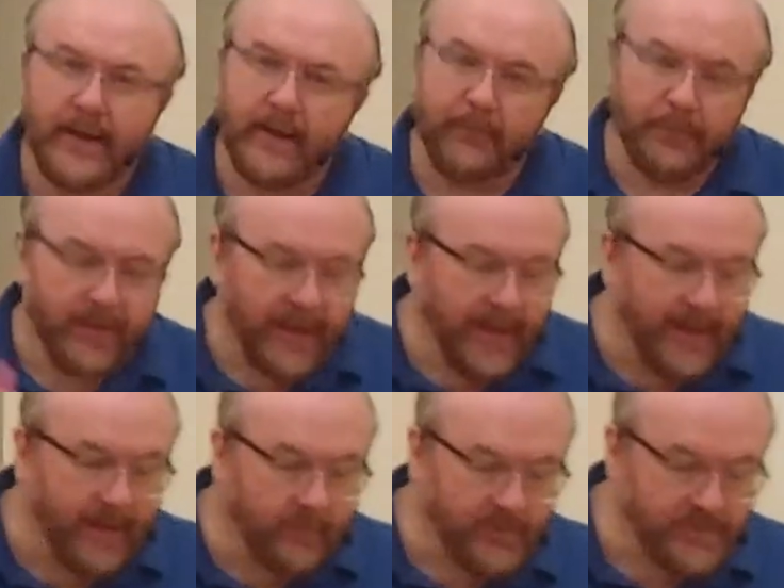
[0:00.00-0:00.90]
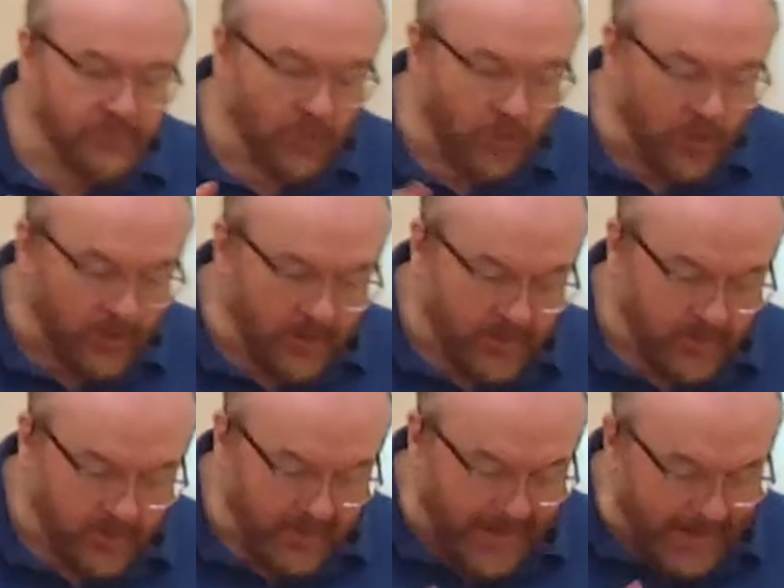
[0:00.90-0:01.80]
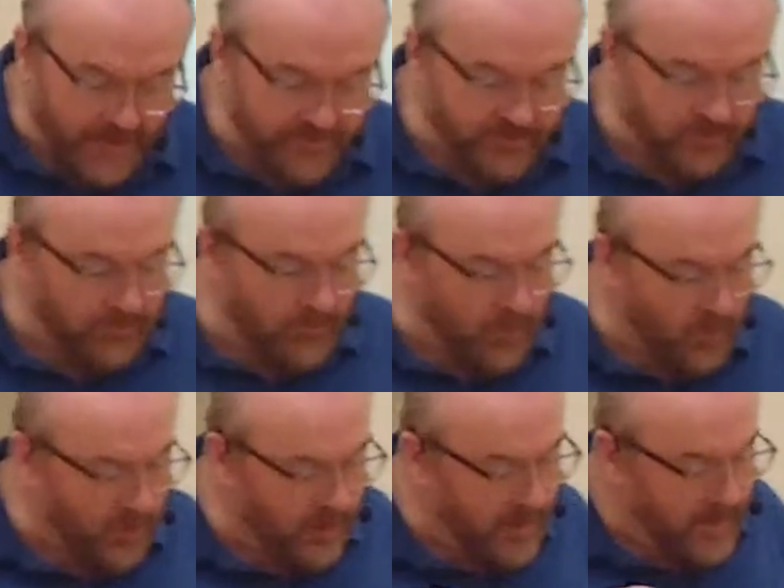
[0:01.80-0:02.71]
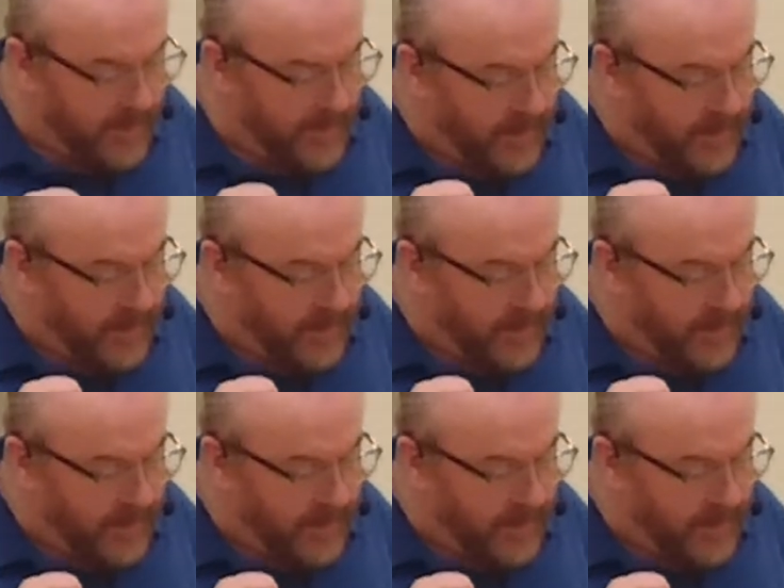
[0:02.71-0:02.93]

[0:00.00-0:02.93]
Complaining was more natural, more